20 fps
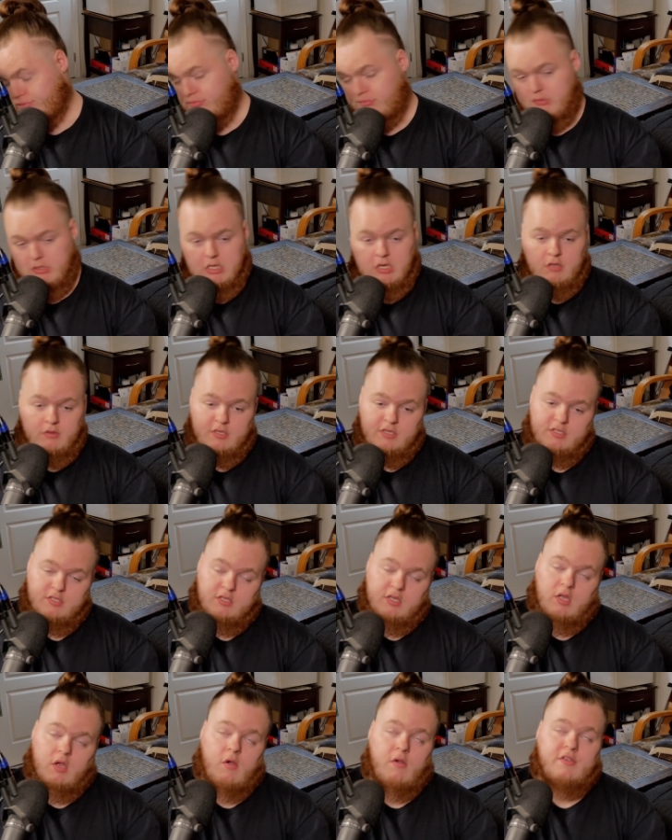Bro, this
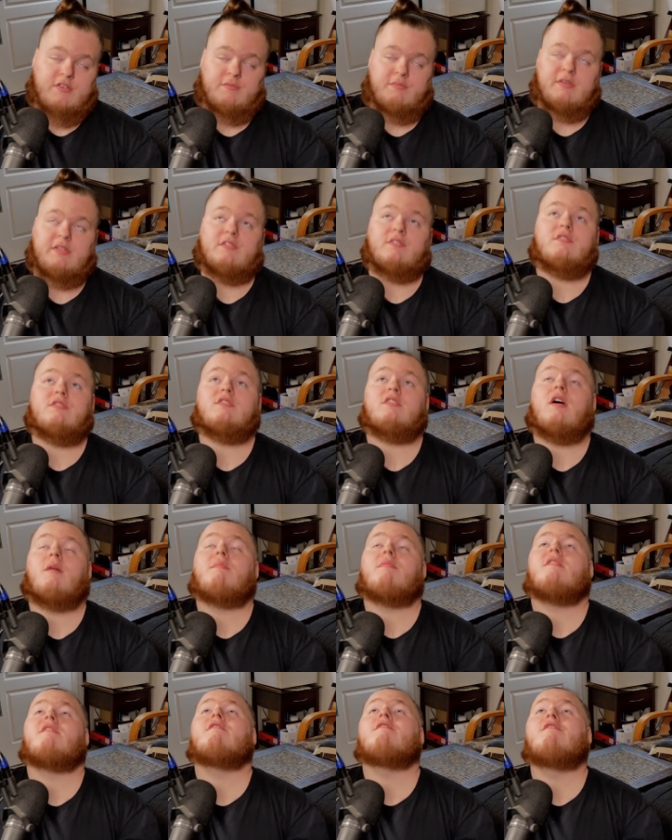show has been
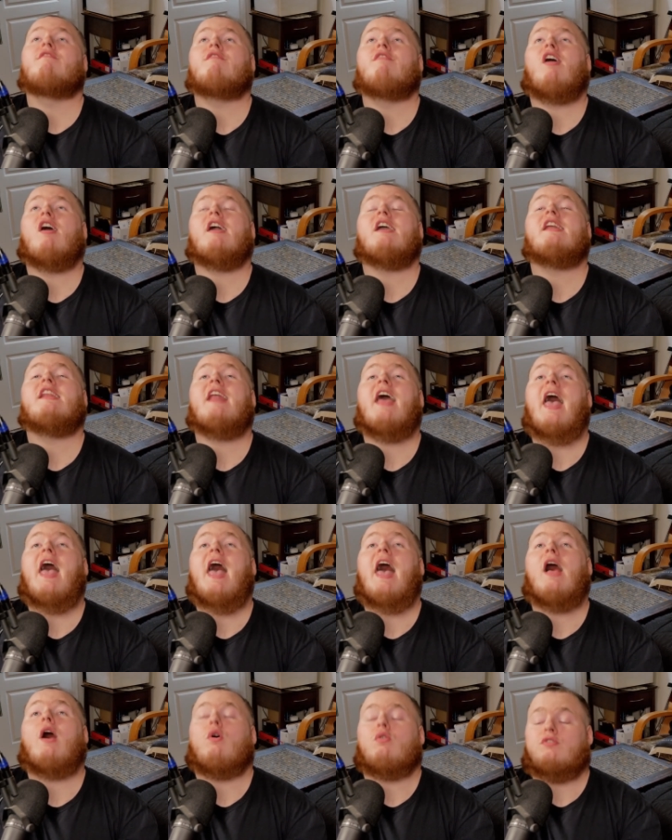something fucking
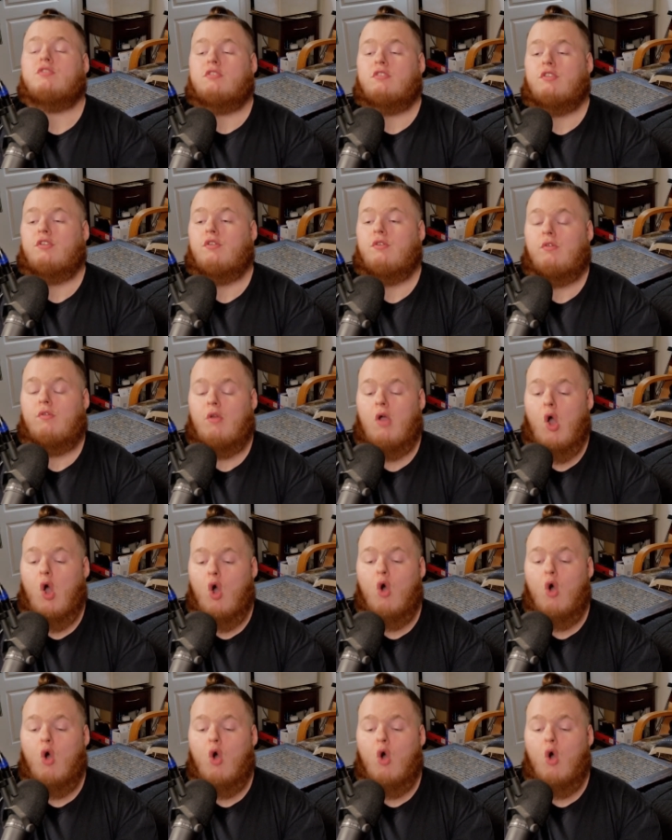else, dude.